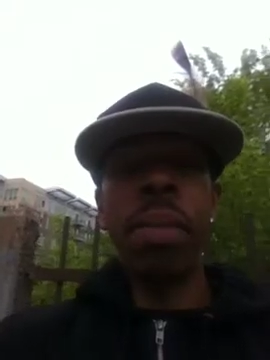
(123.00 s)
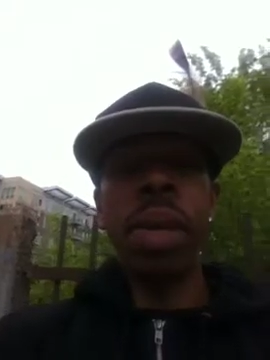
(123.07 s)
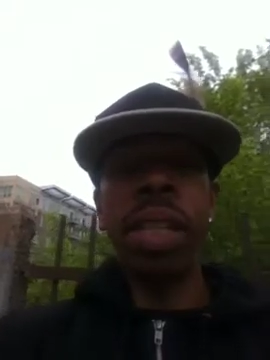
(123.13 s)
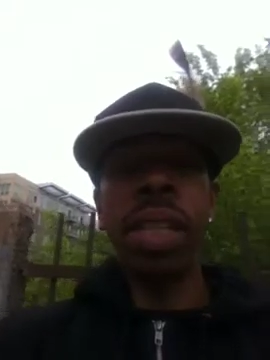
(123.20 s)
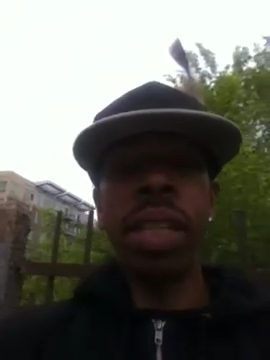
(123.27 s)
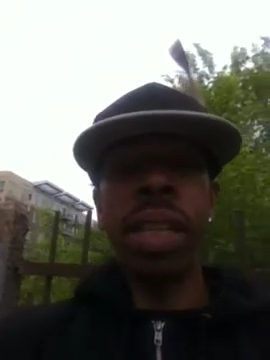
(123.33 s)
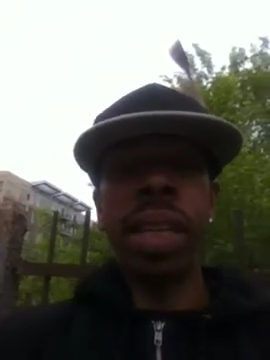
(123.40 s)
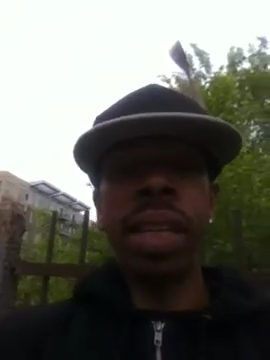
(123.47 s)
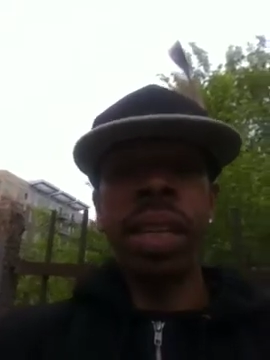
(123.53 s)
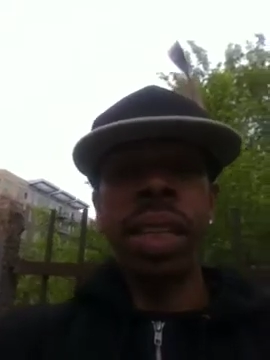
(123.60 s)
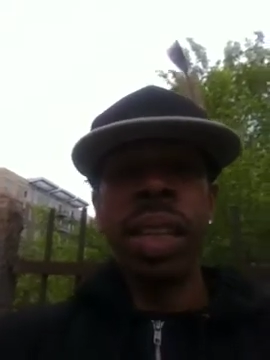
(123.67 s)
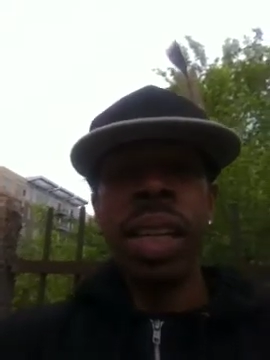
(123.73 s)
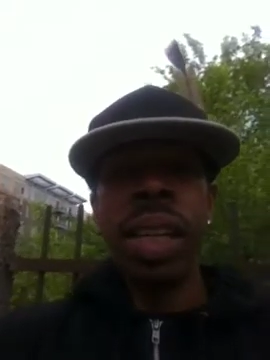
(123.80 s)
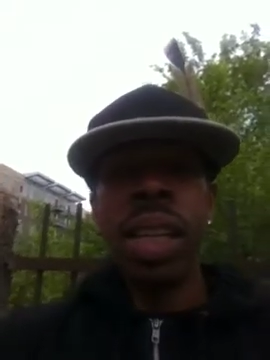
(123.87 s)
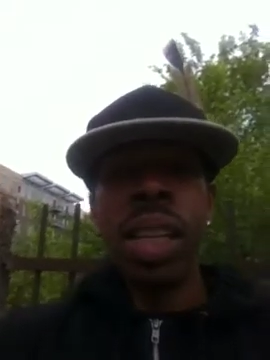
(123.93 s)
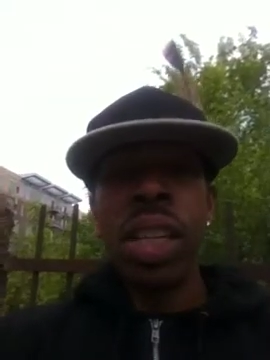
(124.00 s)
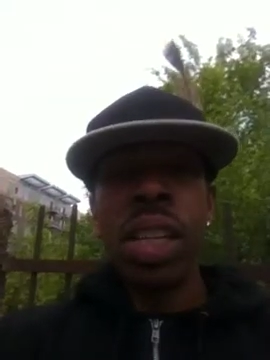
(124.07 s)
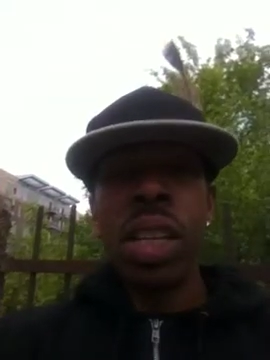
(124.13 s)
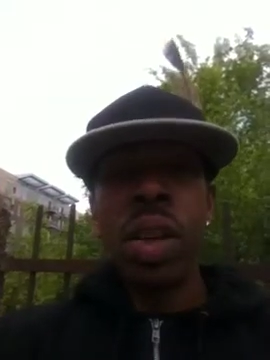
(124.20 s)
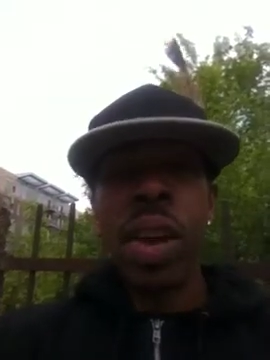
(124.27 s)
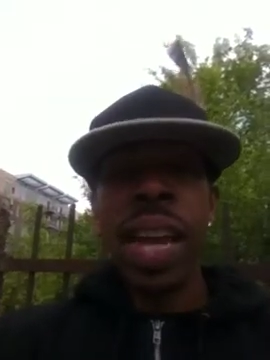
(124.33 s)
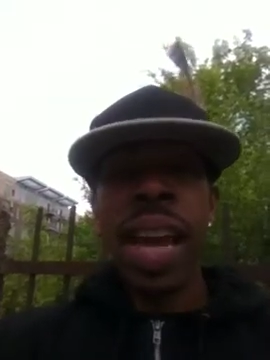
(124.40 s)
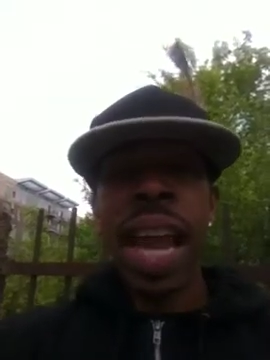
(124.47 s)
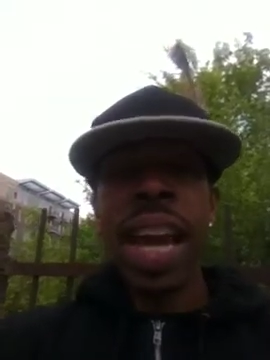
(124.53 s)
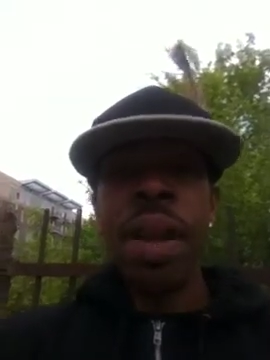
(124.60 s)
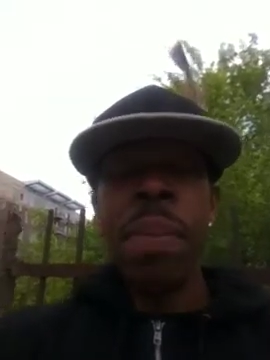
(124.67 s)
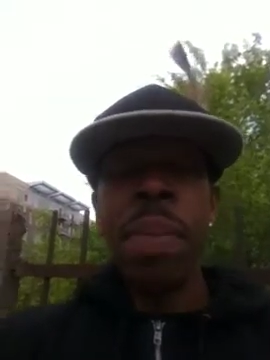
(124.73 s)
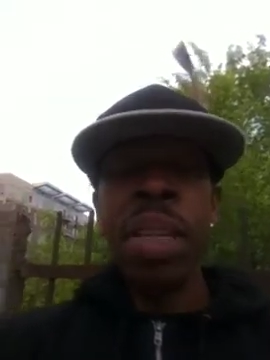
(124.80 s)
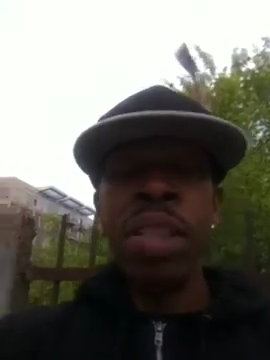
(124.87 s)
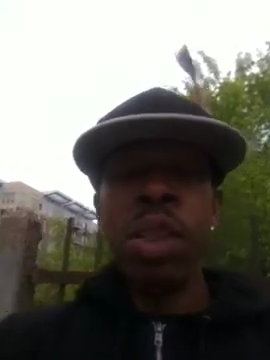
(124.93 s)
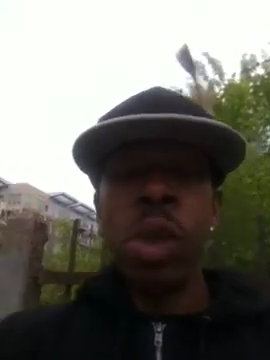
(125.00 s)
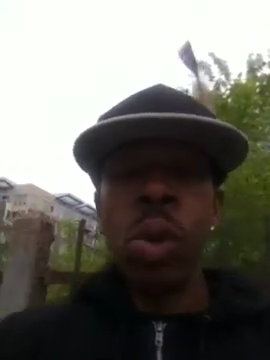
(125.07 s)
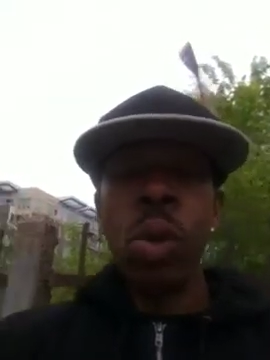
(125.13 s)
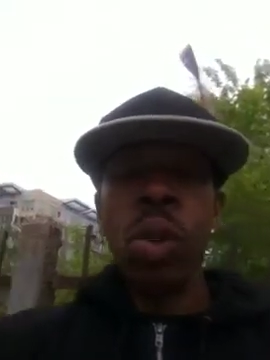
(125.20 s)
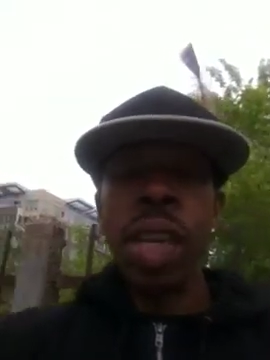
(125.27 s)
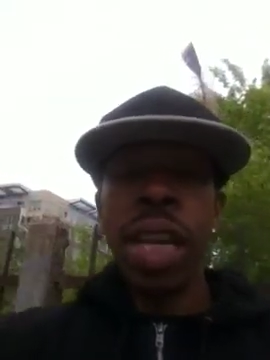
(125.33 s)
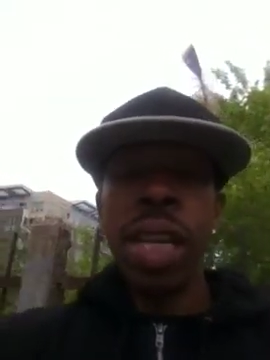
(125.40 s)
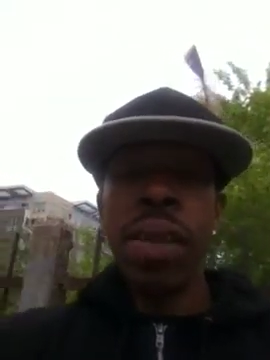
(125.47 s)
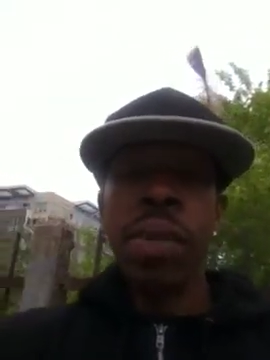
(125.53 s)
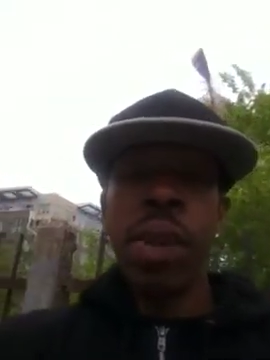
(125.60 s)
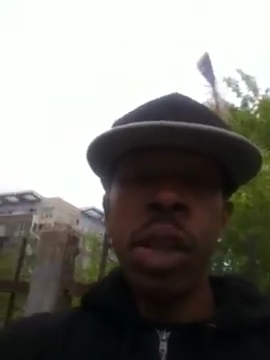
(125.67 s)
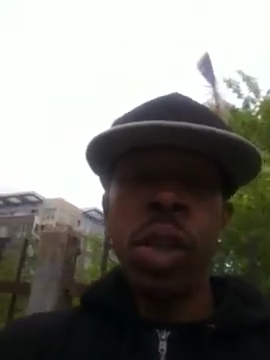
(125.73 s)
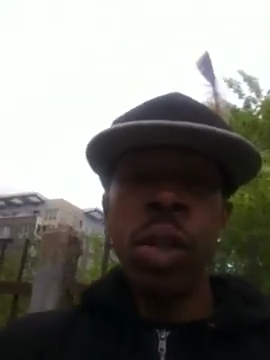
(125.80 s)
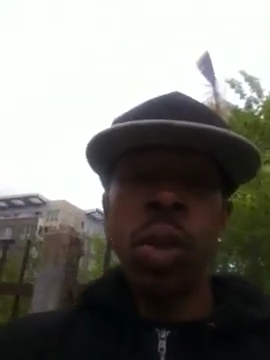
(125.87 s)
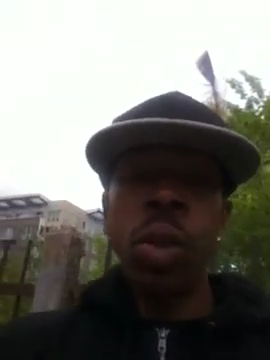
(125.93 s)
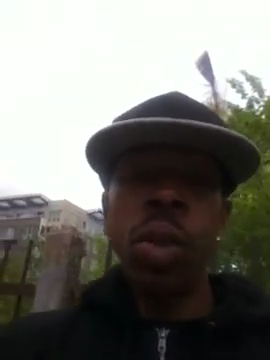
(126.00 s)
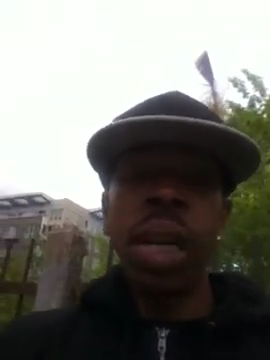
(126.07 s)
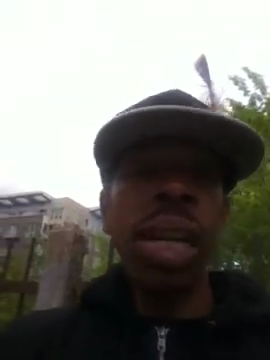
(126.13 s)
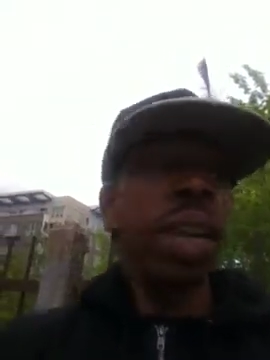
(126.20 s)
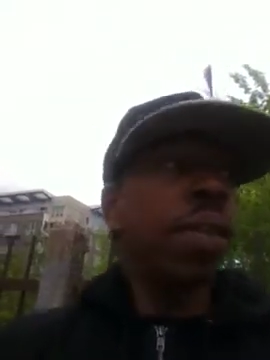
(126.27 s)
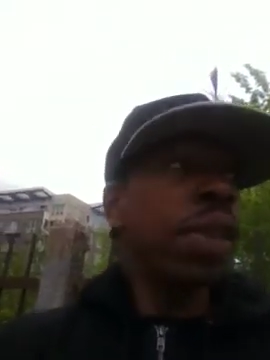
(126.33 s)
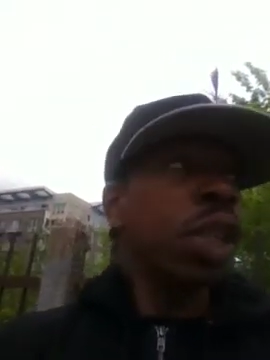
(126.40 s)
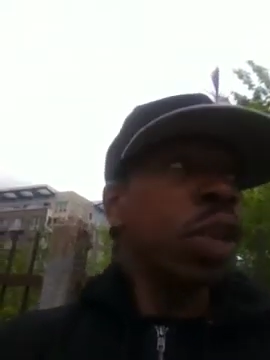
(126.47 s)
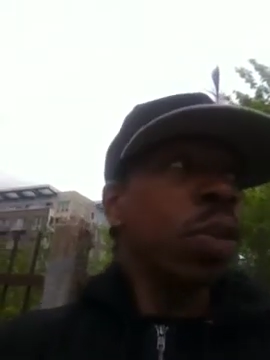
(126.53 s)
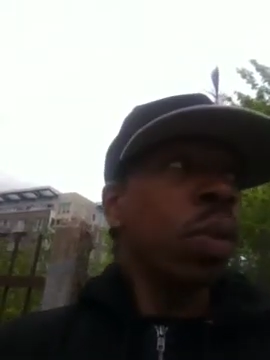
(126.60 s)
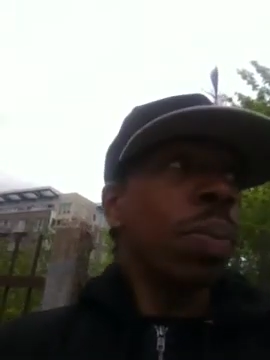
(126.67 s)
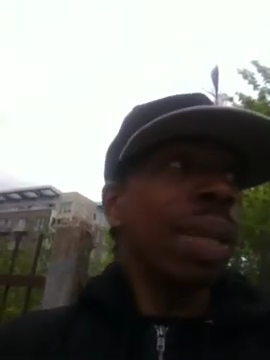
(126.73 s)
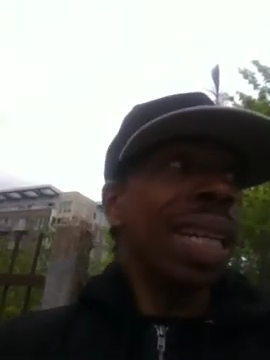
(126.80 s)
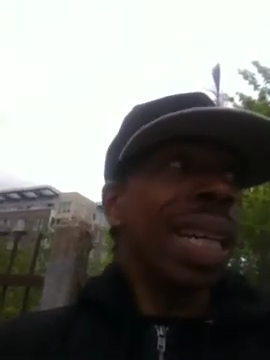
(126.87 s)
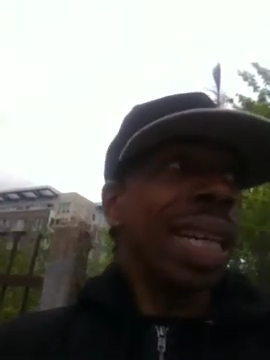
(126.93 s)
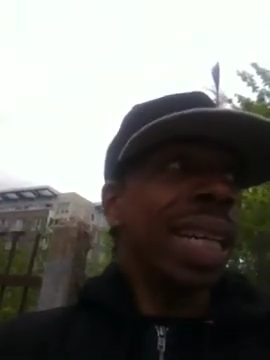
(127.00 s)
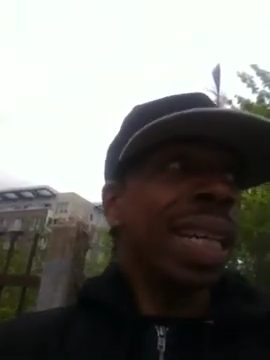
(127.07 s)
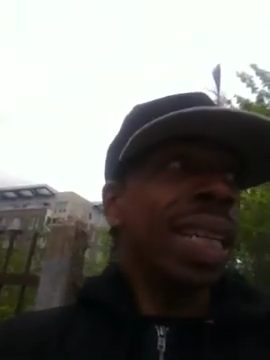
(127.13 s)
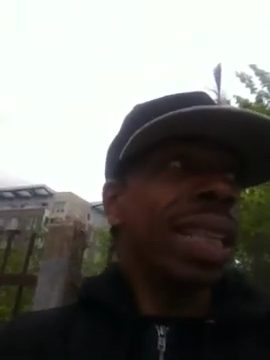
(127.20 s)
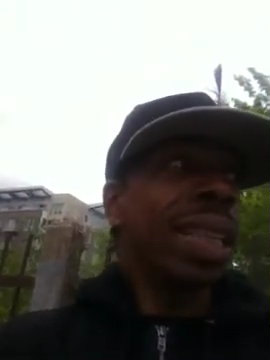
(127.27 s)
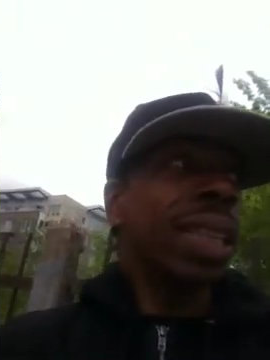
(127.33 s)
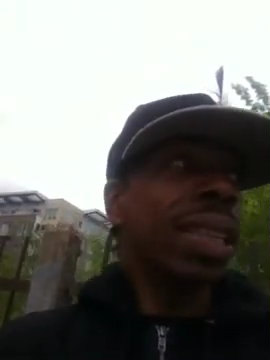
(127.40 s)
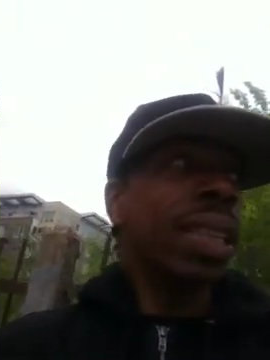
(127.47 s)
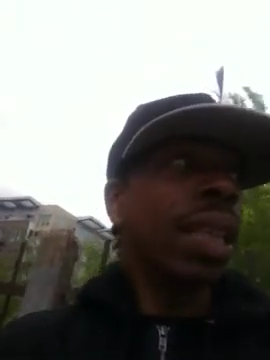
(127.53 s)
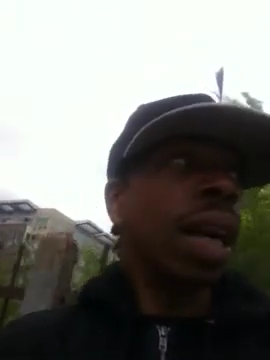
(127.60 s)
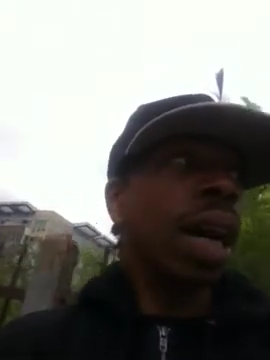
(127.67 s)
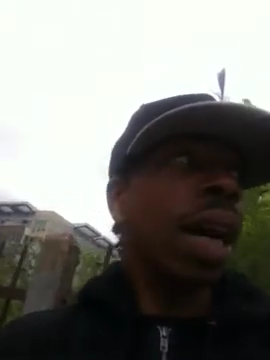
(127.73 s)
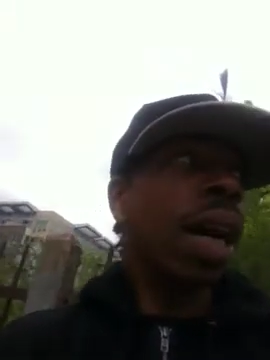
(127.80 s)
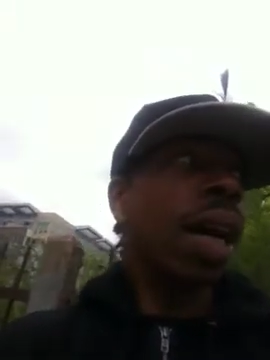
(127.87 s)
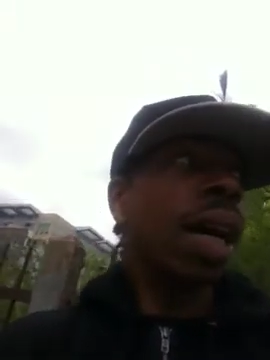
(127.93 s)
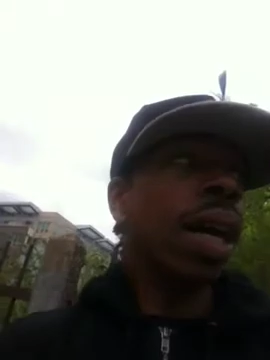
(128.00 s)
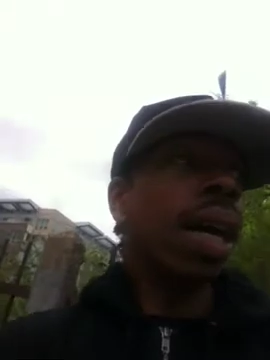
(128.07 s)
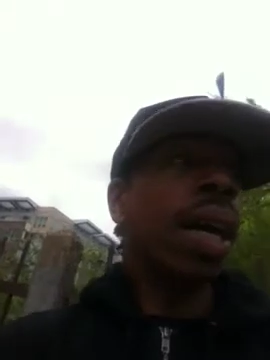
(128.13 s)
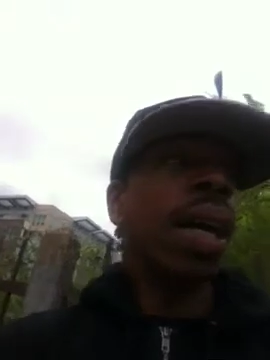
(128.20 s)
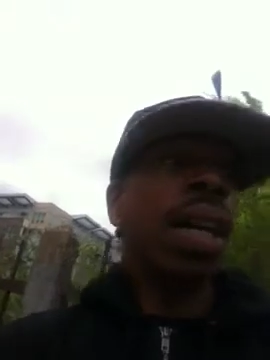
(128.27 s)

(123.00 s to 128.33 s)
but shit, you ain't gotta misuse an individual individual because uh,